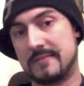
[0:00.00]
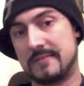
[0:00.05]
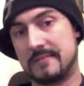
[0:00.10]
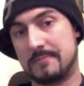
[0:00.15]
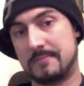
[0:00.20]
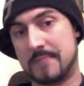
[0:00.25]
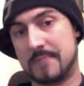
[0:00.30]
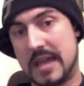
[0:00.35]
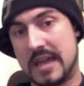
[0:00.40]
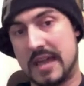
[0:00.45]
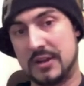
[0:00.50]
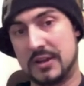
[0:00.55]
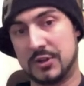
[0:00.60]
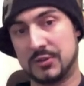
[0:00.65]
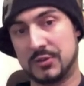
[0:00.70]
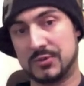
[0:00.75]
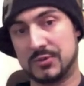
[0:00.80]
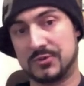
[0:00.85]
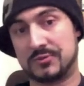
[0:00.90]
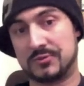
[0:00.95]
Bad
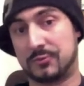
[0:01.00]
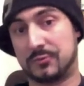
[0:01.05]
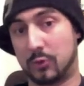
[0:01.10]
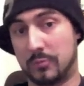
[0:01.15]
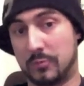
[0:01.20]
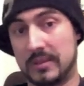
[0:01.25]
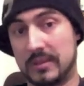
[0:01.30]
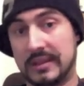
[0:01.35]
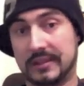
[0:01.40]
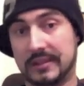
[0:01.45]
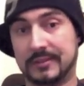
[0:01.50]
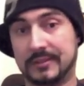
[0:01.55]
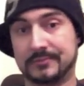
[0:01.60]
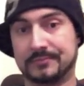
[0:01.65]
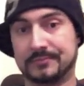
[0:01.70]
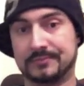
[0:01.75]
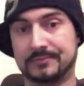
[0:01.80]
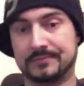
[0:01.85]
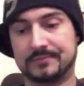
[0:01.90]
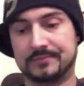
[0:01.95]
news for
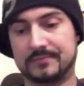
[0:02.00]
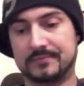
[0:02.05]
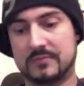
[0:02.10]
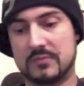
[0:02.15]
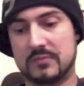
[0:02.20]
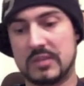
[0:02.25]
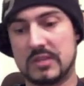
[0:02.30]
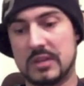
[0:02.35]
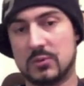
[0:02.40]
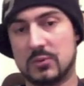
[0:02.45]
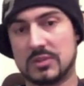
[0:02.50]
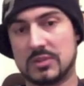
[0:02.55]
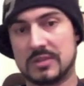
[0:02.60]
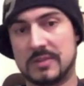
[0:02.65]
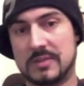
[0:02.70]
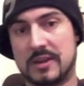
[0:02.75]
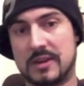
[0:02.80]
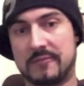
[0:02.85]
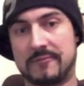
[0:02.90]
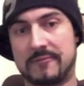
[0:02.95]
me, it was
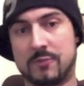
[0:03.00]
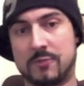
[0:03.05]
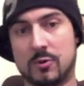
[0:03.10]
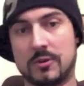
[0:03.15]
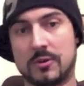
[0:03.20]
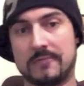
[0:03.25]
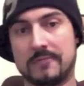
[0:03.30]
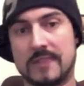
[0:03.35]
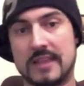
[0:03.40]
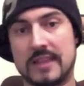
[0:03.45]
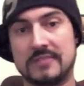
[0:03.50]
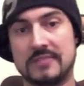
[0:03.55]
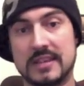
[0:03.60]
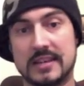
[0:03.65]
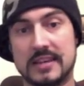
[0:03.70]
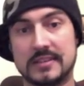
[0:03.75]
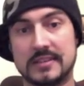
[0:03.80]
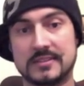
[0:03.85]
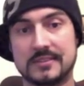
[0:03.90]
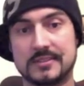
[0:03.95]
about 4 to 5
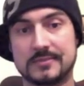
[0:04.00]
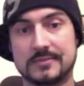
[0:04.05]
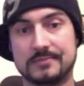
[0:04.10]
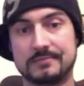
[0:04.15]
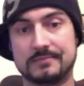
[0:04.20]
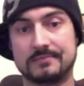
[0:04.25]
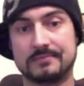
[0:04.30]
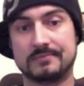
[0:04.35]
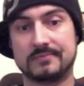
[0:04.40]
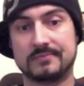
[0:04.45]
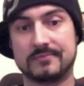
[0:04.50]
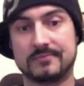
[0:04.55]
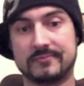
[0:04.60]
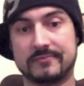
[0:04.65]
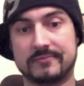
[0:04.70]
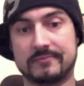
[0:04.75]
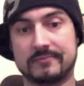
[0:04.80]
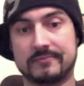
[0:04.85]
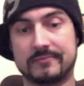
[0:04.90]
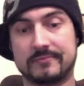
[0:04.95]
days.
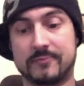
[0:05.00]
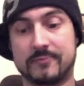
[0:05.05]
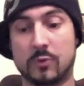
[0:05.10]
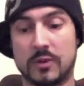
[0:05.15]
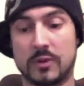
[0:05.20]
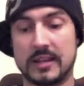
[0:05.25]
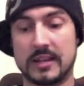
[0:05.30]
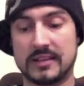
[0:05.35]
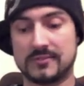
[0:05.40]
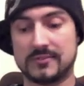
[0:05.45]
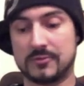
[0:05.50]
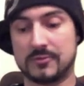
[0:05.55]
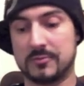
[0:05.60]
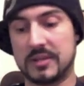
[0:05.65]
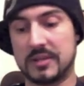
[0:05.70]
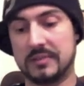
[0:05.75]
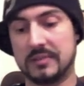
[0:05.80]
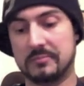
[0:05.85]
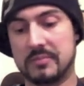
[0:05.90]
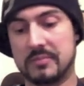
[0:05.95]
4 days for
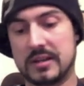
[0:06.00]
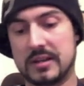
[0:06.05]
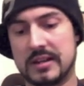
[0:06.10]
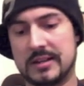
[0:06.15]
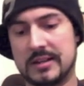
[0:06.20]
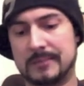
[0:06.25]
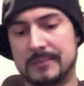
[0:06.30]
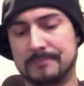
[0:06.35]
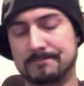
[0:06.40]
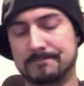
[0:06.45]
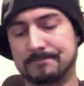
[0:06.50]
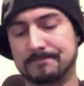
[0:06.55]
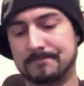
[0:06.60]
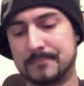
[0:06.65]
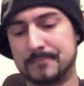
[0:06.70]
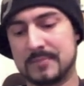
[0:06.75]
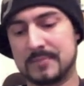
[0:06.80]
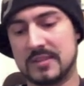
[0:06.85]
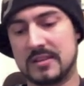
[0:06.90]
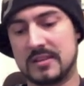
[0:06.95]
me, but I'm
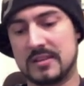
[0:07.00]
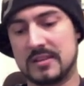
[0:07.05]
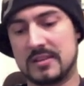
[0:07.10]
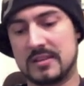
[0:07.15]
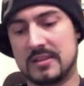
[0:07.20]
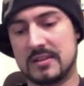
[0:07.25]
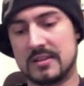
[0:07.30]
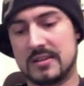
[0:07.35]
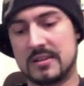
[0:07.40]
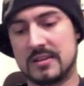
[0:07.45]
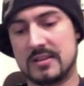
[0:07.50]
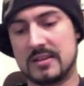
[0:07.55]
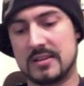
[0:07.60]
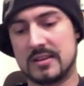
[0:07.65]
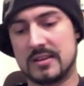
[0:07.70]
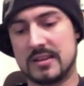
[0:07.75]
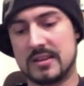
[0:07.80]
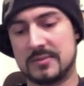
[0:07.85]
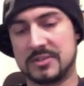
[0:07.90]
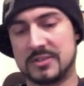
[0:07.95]

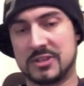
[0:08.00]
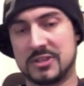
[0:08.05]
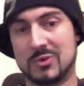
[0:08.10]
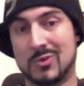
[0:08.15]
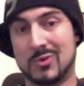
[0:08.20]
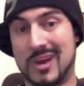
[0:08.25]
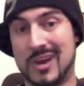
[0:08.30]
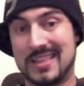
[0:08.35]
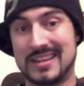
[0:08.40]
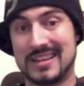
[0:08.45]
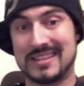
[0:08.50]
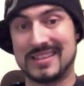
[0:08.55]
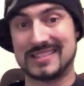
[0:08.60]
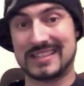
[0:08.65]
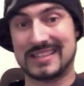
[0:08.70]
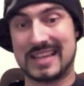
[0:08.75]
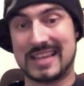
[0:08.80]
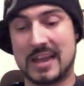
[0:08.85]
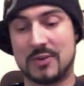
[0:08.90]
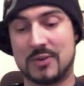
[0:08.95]
going to tell you why that
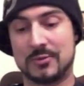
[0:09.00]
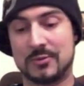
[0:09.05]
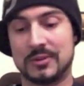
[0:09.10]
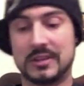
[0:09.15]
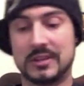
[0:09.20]
doesn't count.